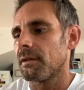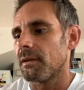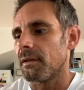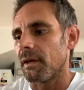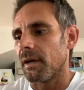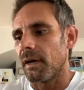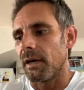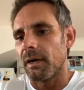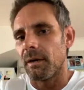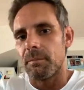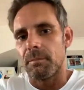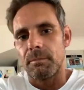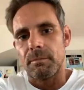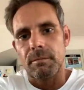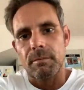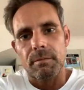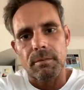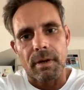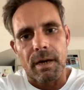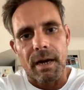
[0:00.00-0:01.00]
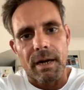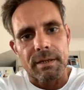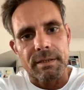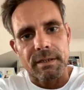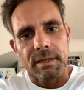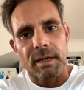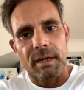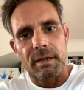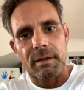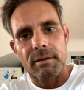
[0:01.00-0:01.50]

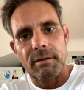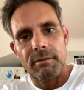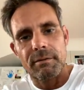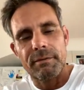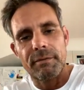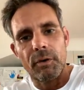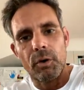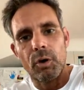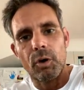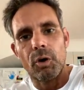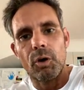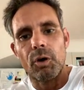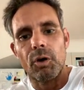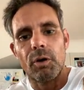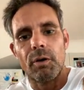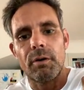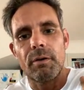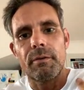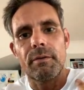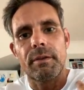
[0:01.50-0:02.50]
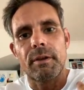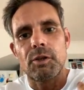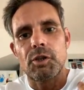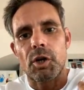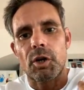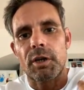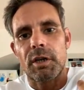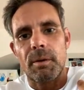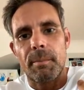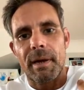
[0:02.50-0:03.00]
asking for
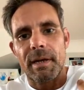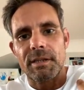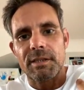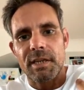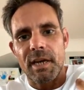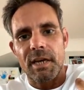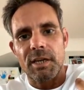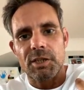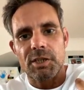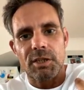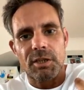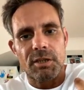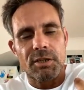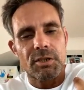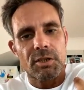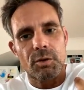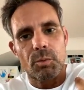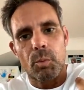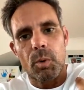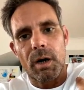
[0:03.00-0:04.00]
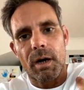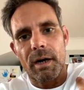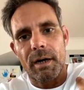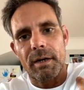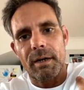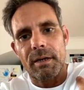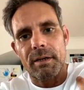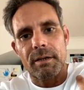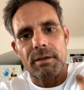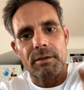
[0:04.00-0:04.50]
documentation as to
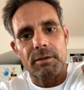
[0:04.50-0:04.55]
why,